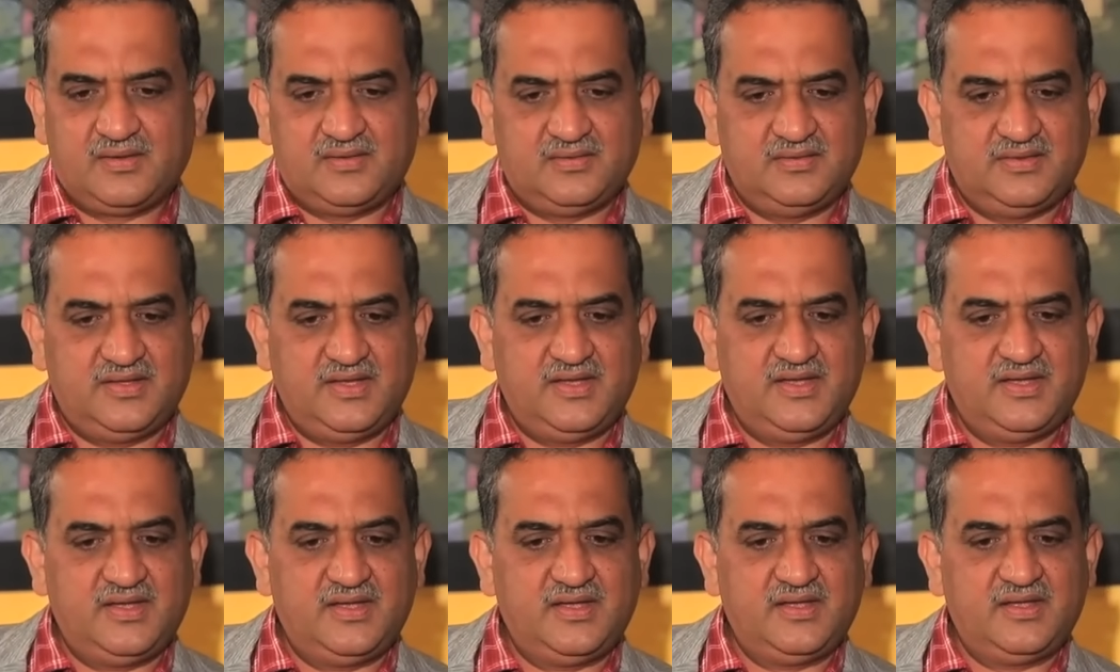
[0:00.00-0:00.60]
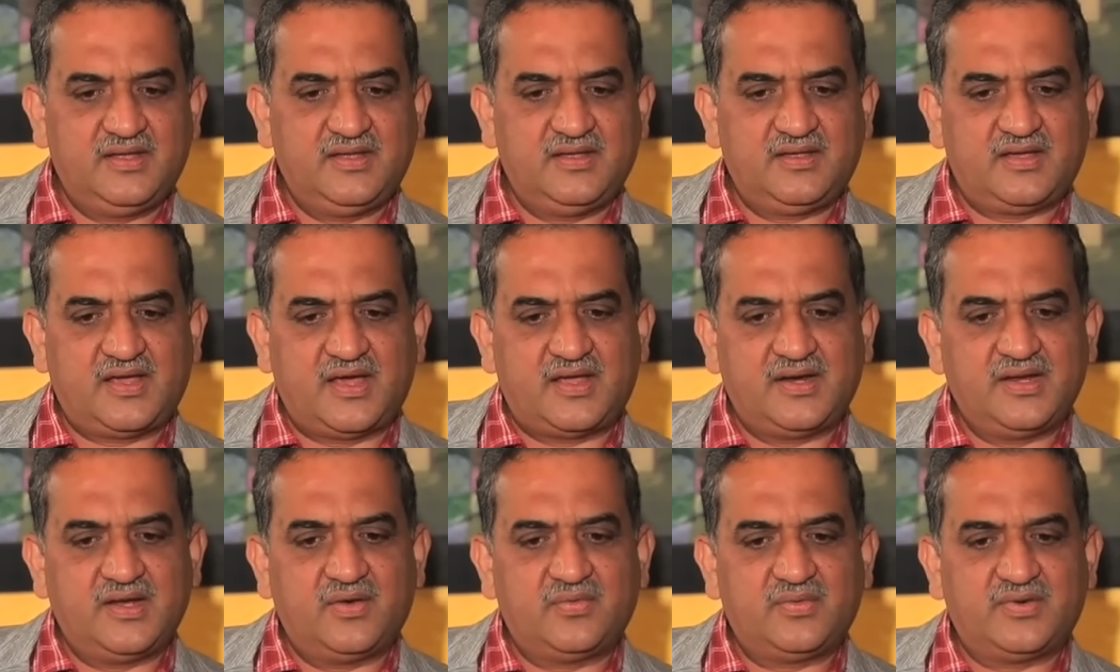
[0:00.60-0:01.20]
They
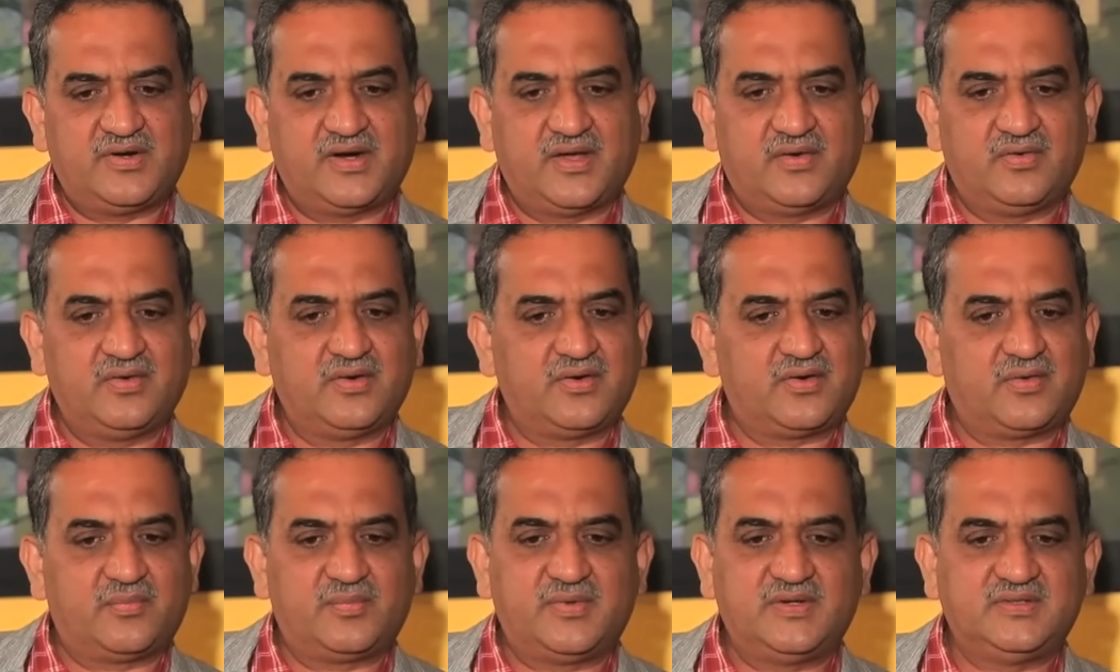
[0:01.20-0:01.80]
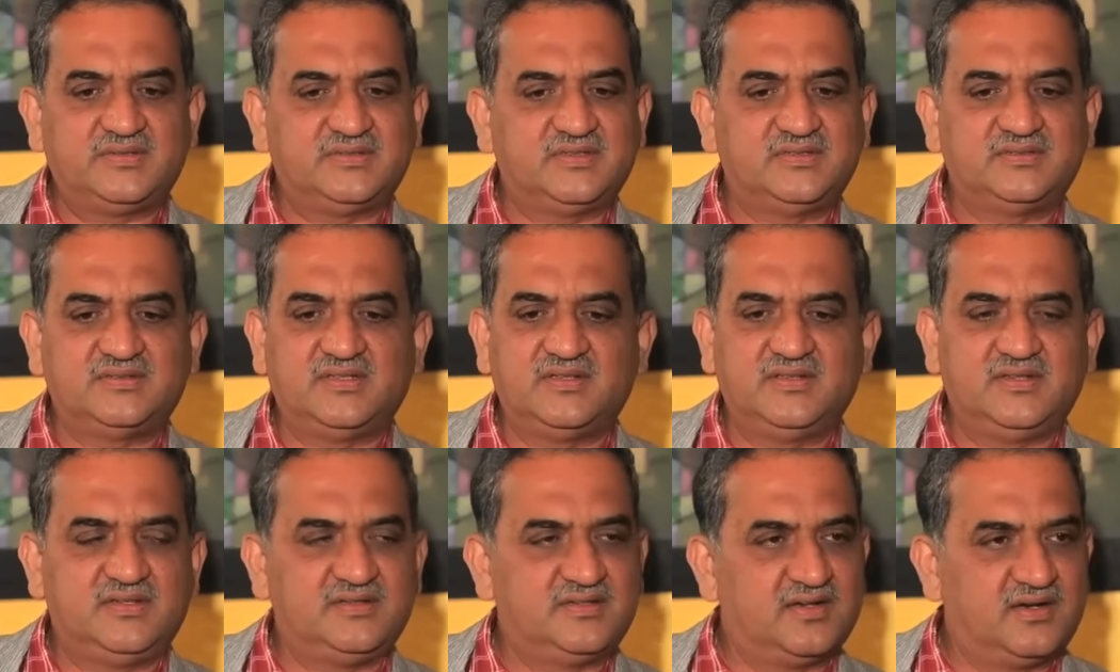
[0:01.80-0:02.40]
carry out regular operations
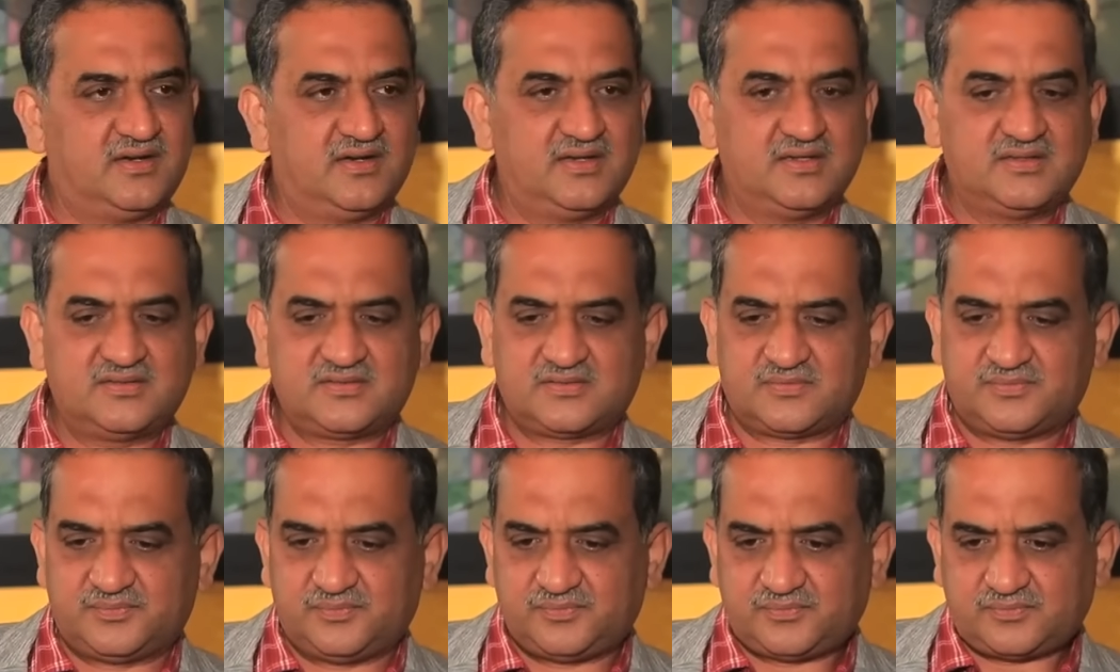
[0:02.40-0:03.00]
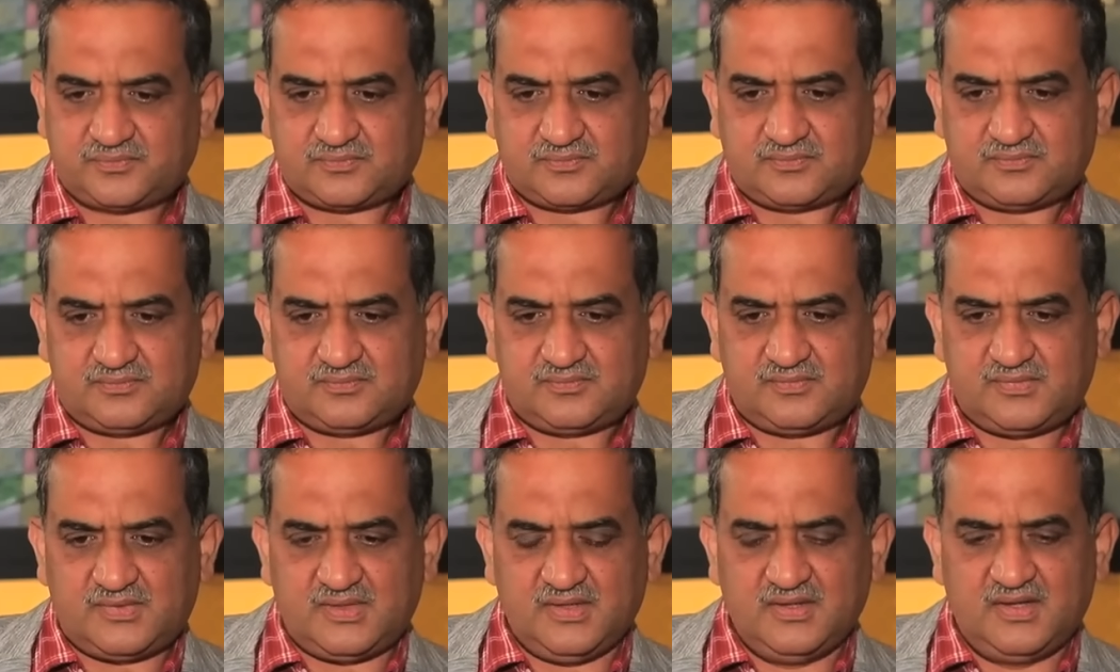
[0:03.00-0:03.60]
in the jungles
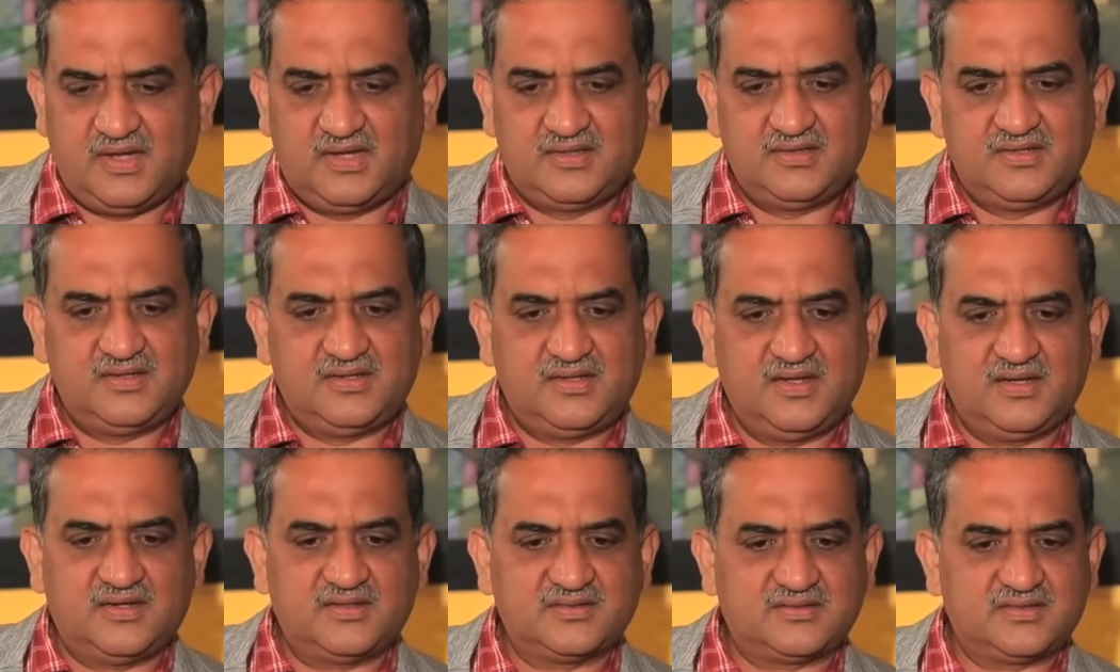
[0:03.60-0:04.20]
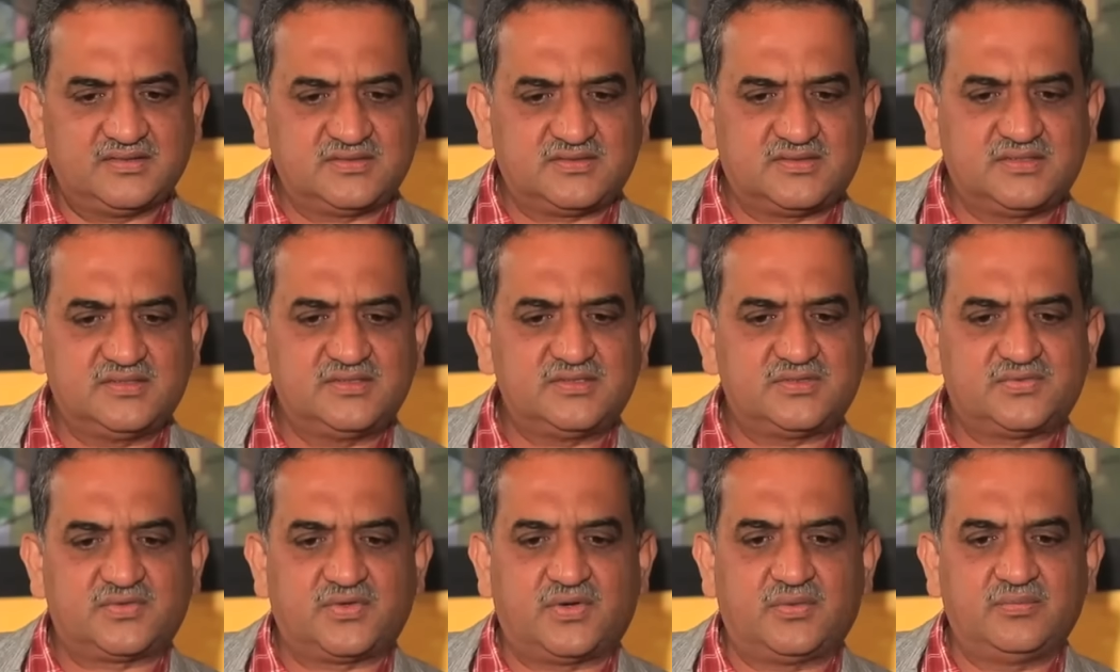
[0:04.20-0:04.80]
and they take
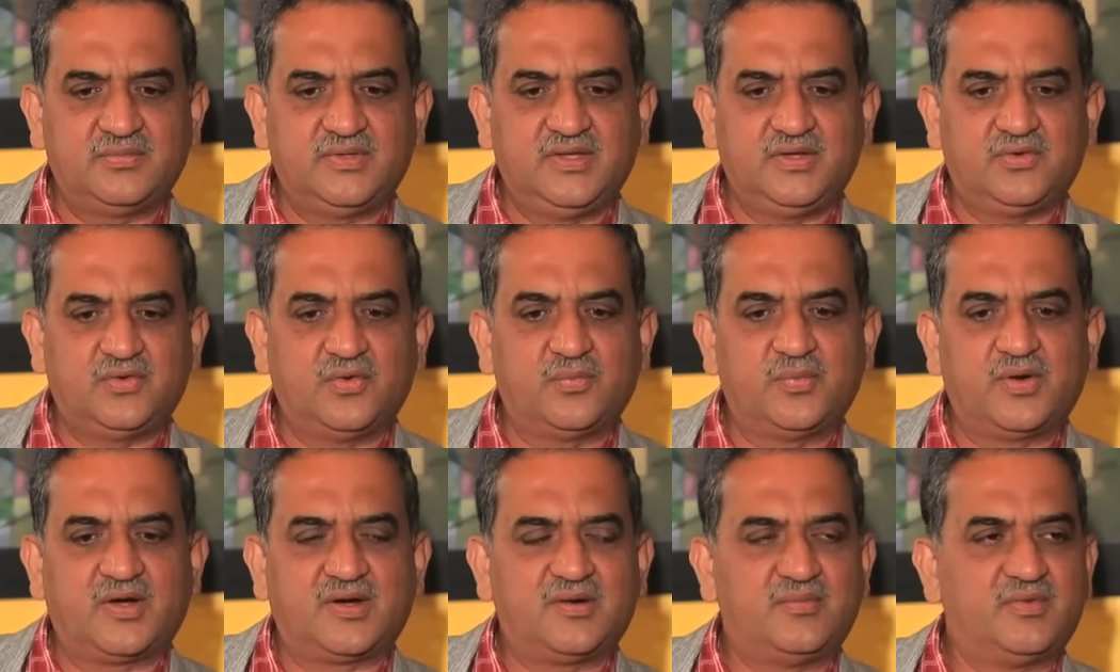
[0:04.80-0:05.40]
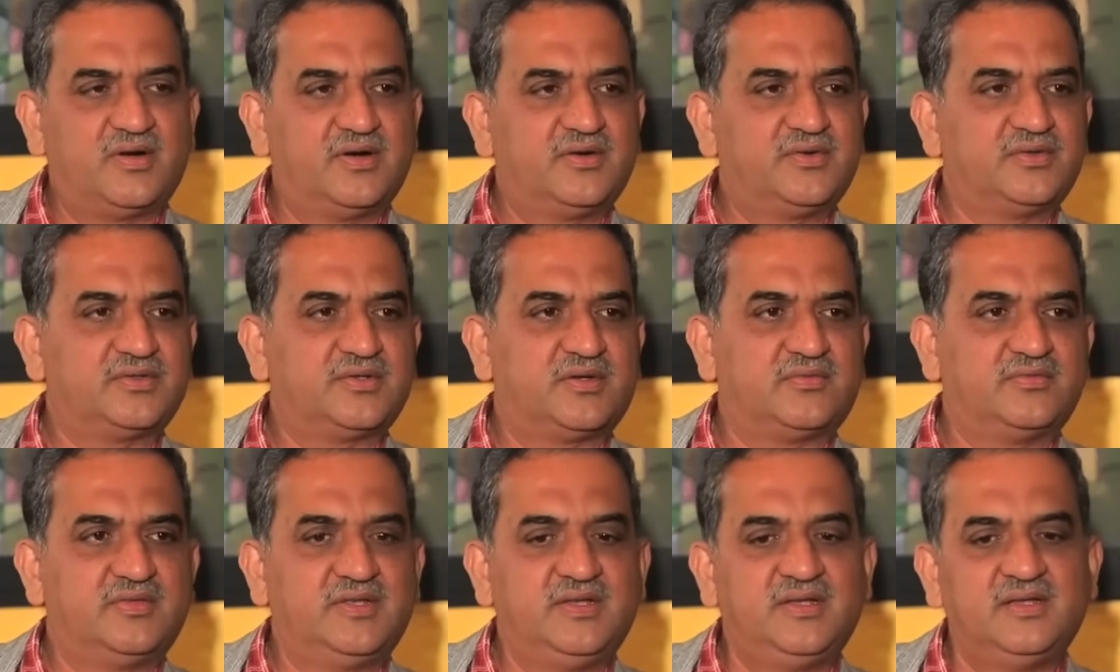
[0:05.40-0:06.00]
assistance from the Cobra commandos
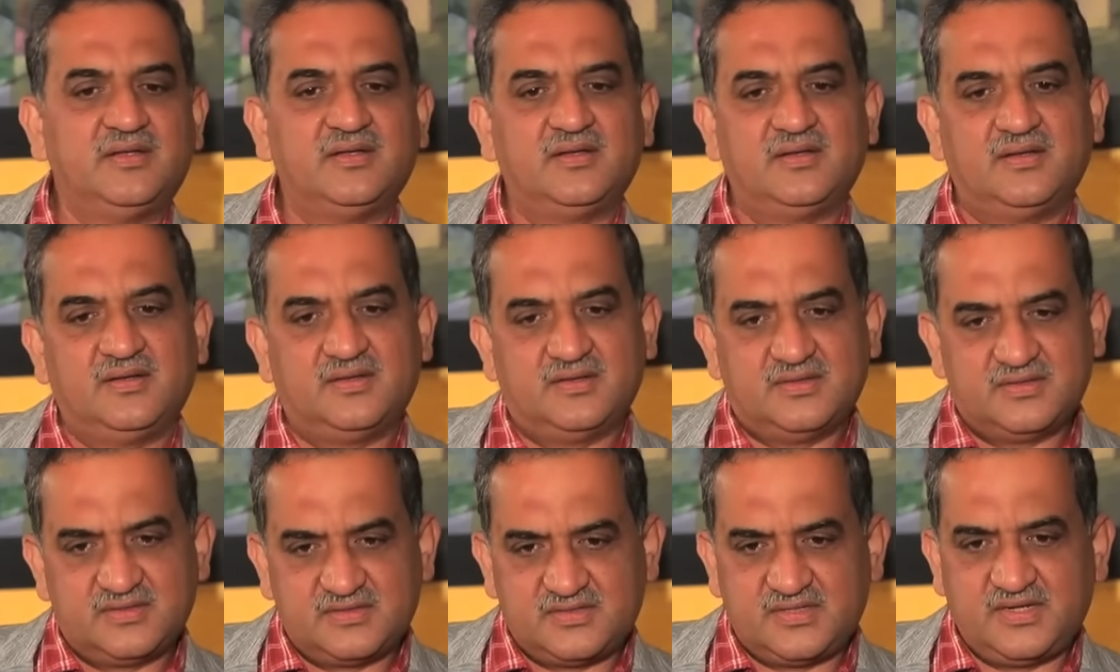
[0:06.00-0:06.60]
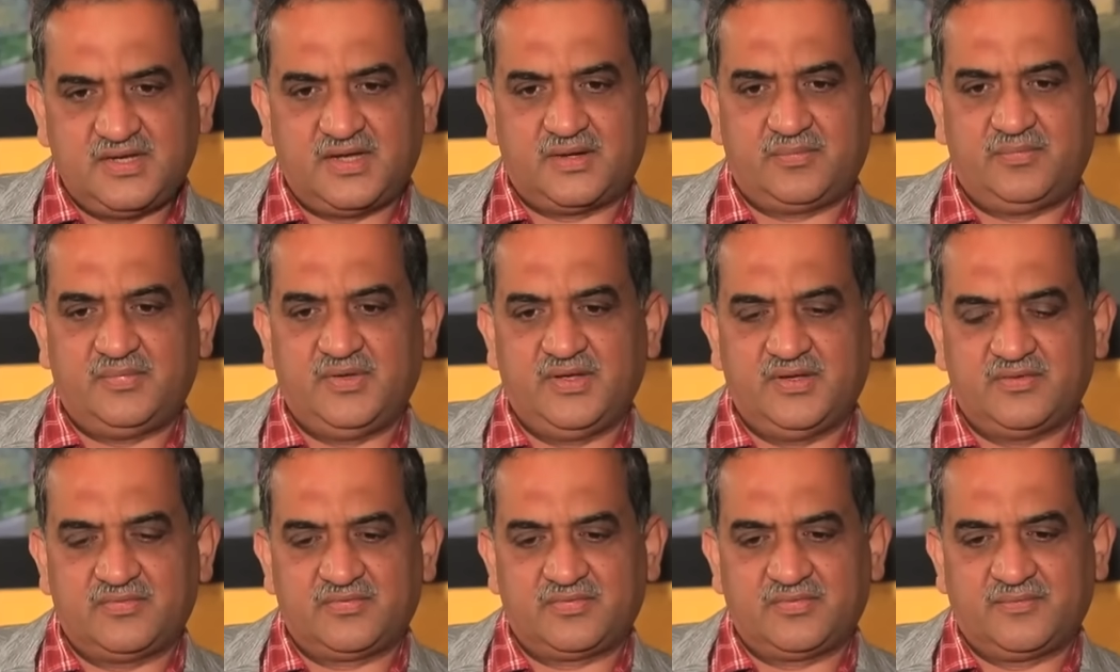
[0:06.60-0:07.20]
of the
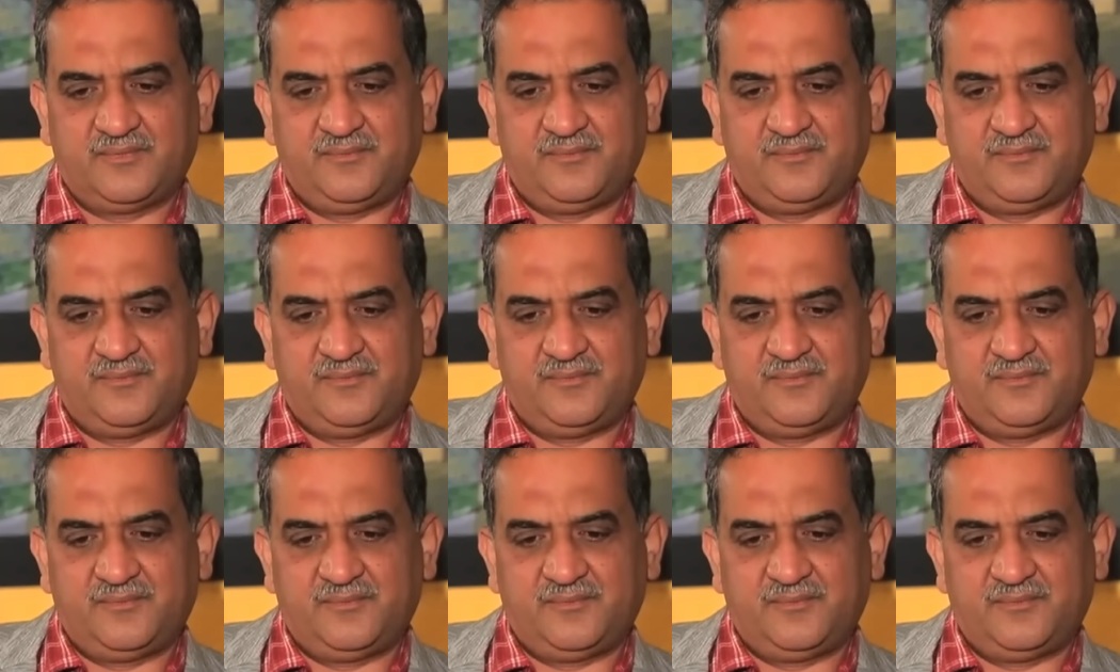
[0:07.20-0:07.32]
CRPF.